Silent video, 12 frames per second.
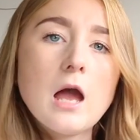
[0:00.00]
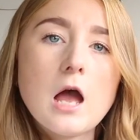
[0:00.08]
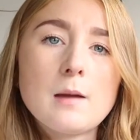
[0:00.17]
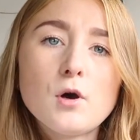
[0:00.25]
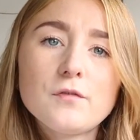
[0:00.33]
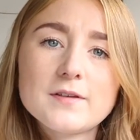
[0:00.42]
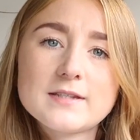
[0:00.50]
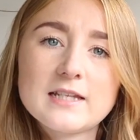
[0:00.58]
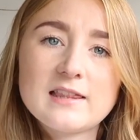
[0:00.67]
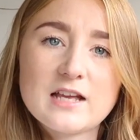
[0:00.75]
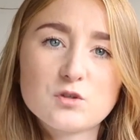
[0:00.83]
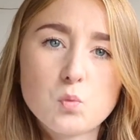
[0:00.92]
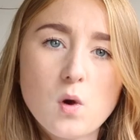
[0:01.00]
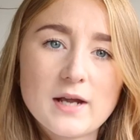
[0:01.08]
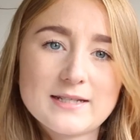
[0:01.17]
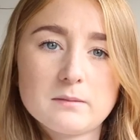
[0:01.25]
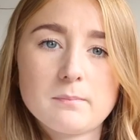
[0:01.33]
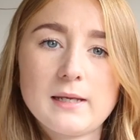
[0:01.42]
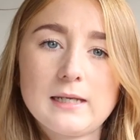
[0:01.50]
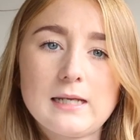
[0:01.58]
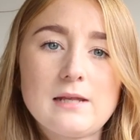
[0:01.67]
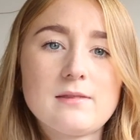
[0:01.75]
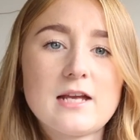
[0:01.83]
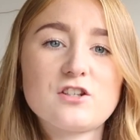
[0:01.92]
Obviously there's white and
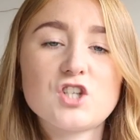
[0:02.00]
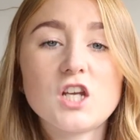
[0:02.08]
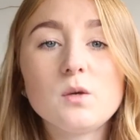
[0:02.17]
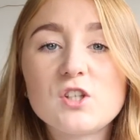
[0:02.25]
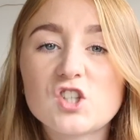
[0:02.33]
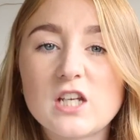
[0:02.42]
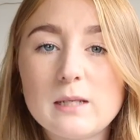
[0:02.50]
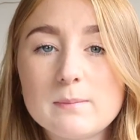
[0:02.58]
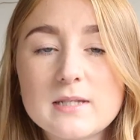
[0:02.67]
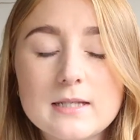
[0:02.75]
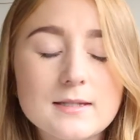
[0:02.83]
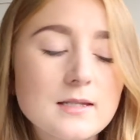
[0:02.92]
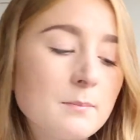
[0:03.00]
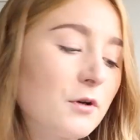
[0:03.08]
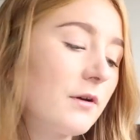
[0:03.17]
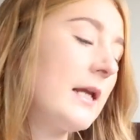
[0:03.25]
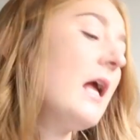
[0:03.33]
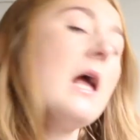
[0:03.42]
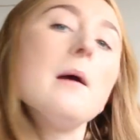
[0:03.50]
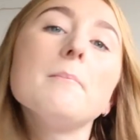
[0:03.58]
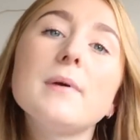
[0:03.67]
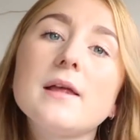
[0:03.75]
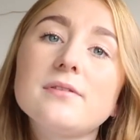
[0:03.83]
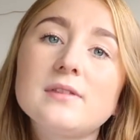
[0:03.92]
pink in there too, which keeps it summery,
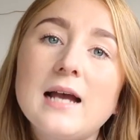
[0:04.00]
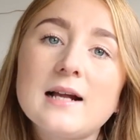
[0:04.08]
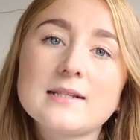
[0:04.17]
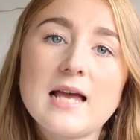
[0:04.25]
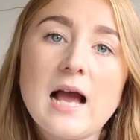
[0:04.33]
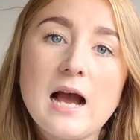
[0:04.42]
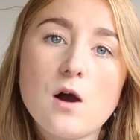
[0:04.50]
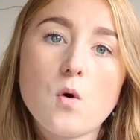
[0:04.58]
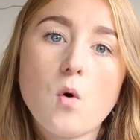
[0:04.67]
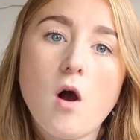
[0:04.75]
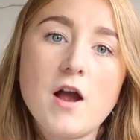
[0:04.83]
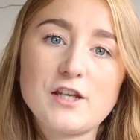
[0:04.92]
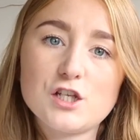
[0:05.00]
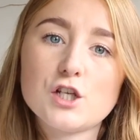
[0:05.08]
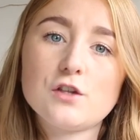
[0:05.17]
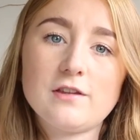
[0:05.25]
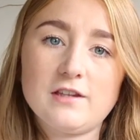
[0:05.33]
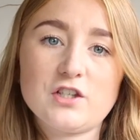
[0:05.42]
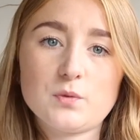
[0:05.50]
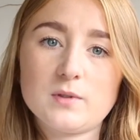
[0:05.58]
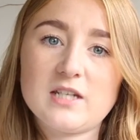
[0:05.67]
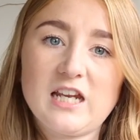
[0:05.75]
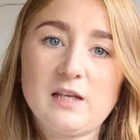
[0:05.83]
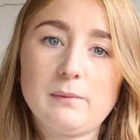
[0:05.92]
but that's how I knew that this
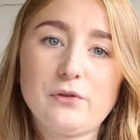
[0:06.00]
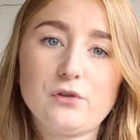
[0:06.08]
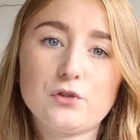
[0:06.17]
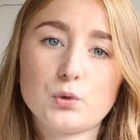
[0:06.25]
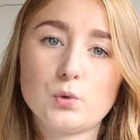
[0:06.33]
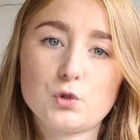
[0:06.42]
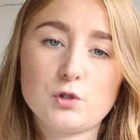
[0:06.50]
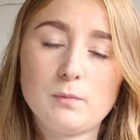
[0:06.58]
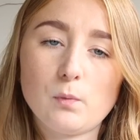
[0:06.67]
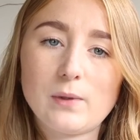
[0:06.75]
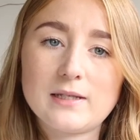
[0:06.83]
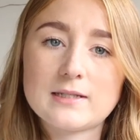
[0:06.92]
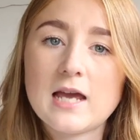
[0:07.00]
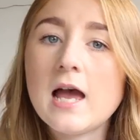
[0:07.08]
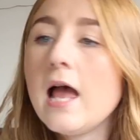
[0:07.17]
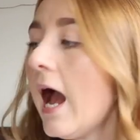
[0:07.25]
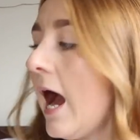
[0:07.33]
would take me through to autumn and winter.